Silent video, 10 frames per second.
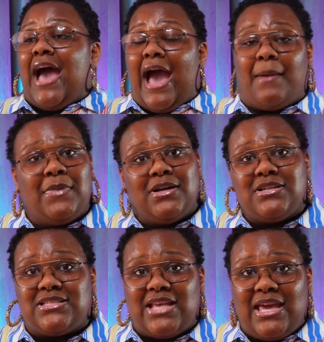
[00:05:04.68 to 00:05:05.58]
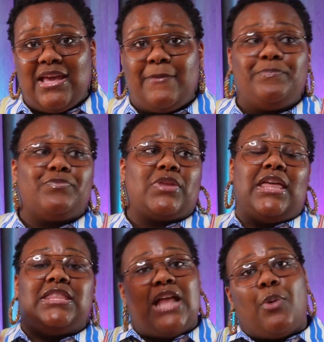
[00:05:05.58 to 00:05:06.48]
I'm going to say it.
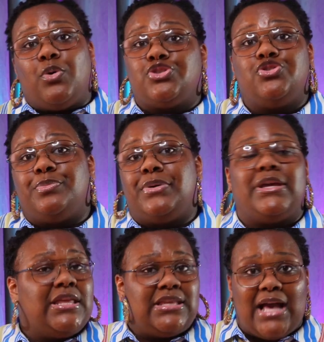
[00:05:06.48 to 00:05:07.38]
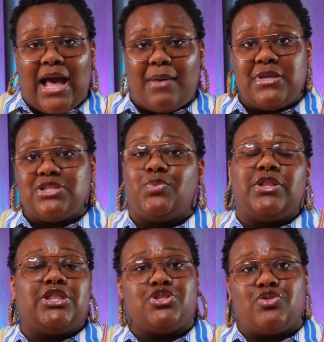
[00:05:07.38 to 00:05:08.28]
And then I want you to put in the comments
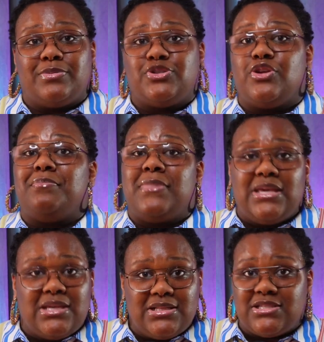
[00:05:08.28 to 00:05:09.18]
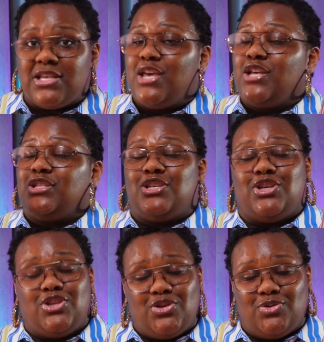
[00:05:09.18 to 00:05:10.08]
what the scripture means to
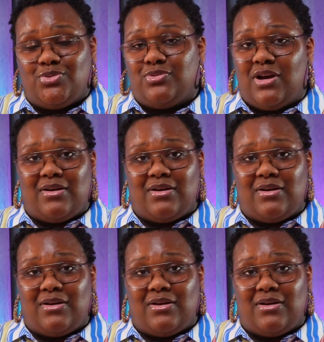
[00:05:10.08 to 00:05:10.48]
you.